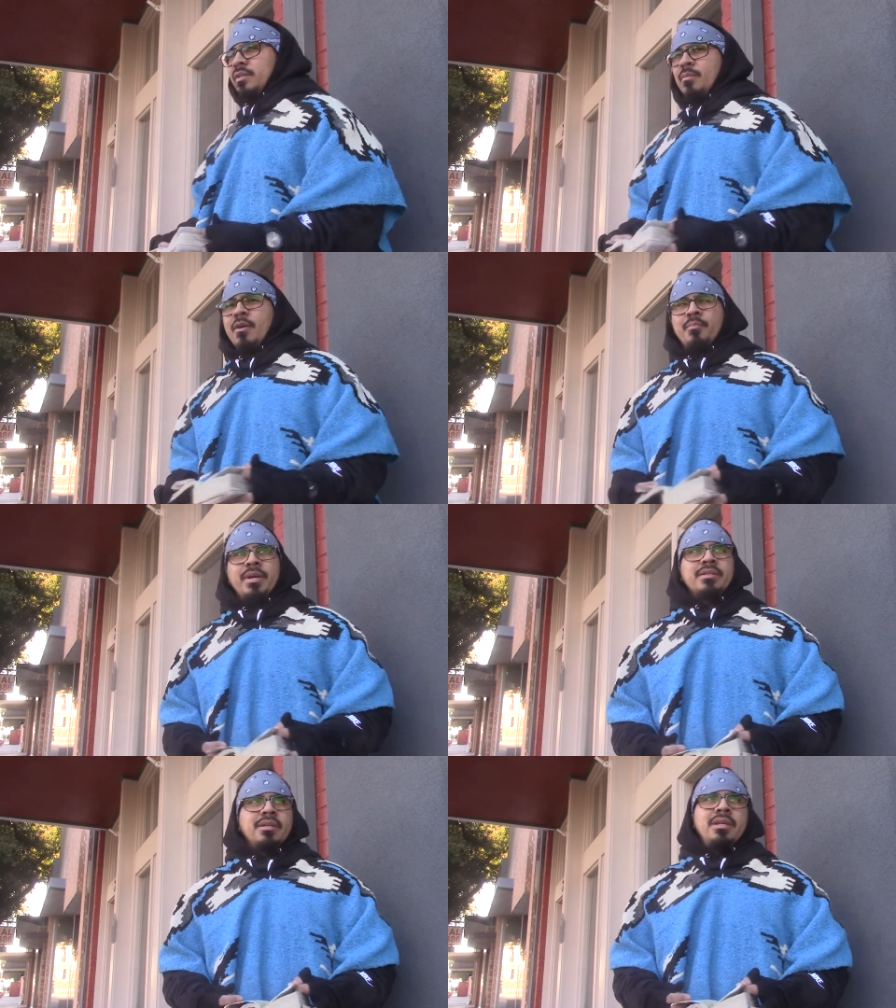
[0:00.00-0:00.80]
them up
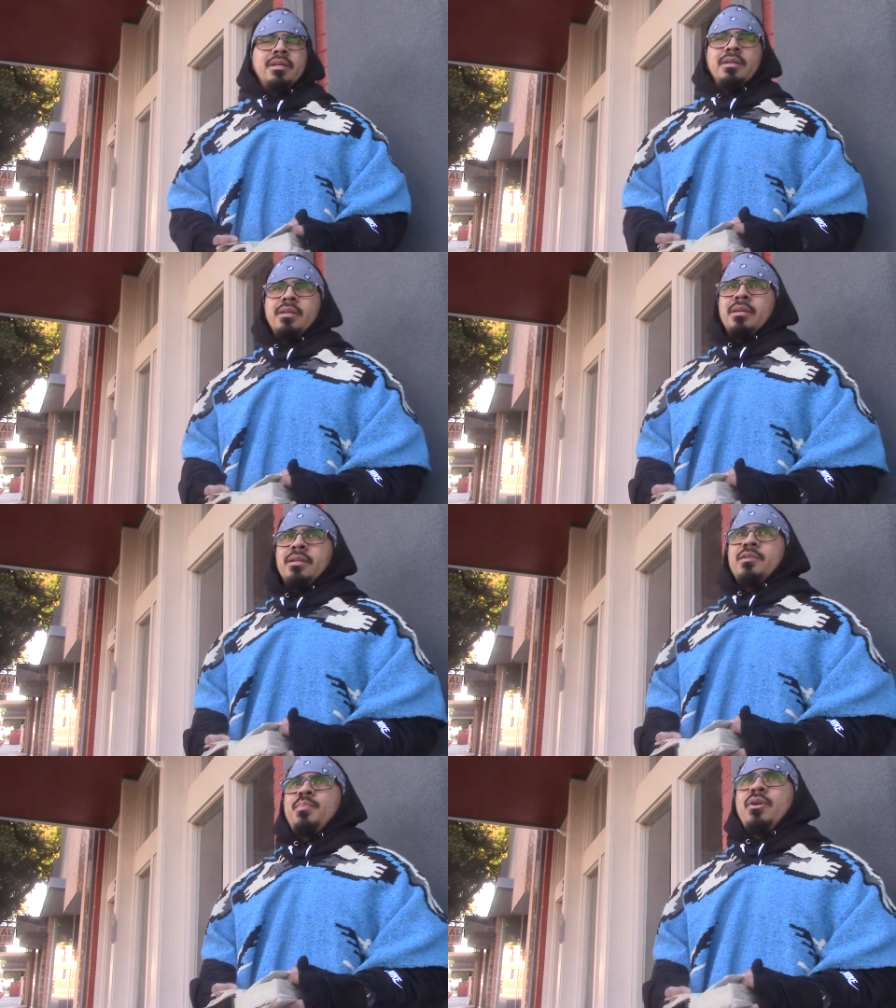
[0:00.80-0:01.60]
mentally,
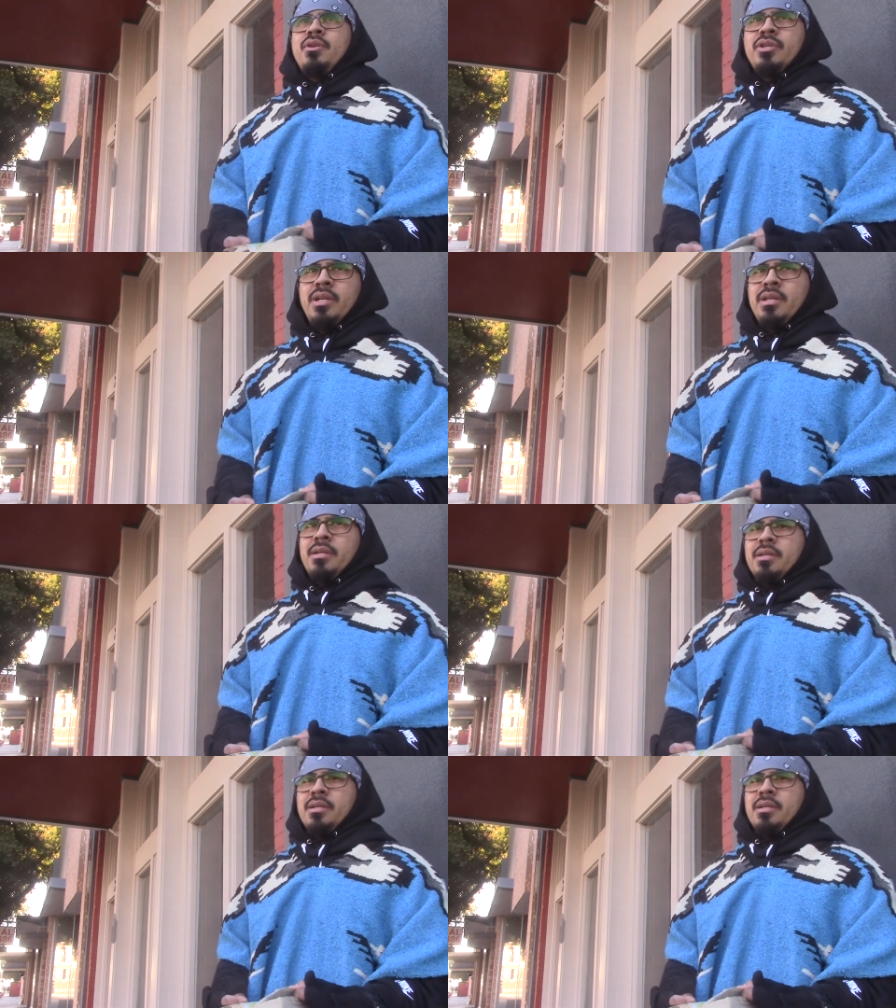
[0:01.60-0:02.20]
spiritually.